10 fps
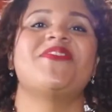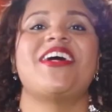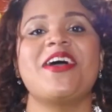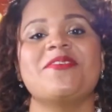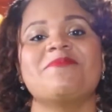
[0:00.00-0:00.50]
but
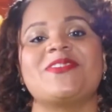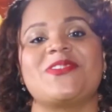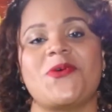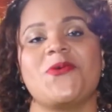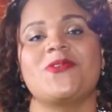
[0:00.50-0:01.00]
I am
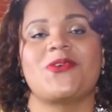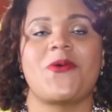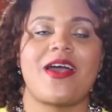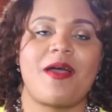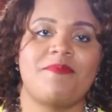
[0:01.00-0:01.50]
so
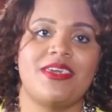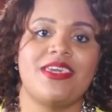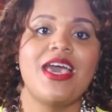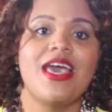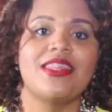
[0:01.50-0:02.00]

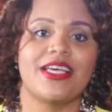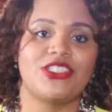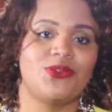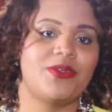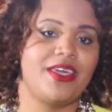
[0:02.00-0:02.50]
happy
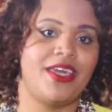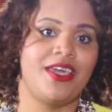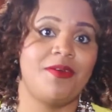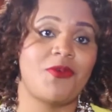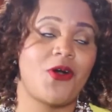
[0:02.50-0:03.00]
that you
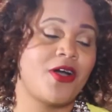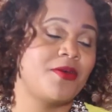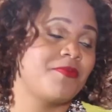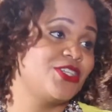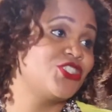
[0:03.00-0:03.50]
came
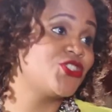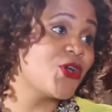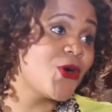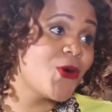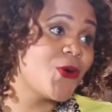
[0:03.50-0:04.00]
on my
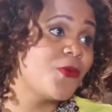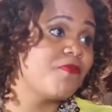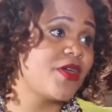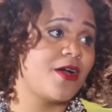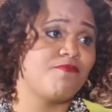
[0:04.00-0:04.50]
show,
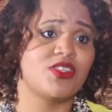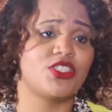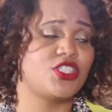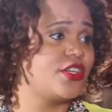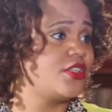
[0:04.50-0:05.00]

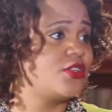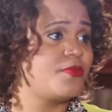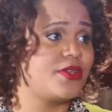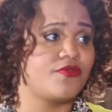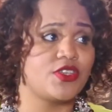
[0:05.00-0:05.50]
shared a
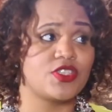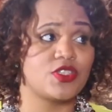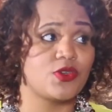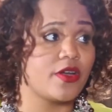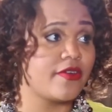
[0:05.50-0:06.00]
little bit of your
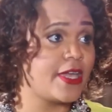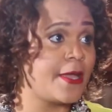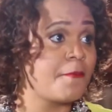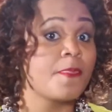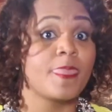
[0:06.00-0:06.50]

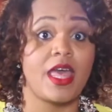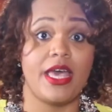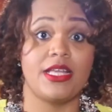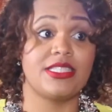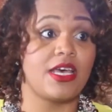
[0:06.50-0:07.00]
story,
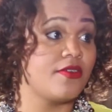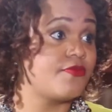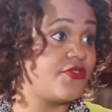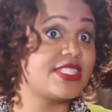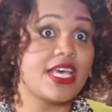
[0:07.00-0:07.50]
and
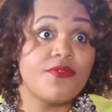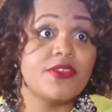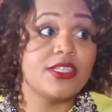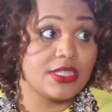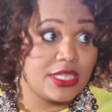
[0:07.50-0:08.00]

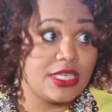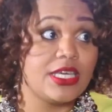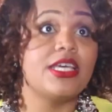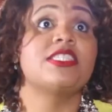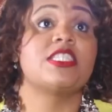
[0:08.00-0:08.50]
definitely
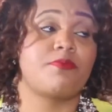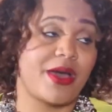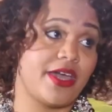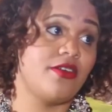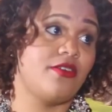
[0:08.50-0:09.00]

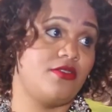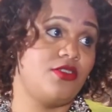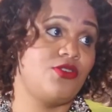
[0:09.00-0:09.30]
inspired.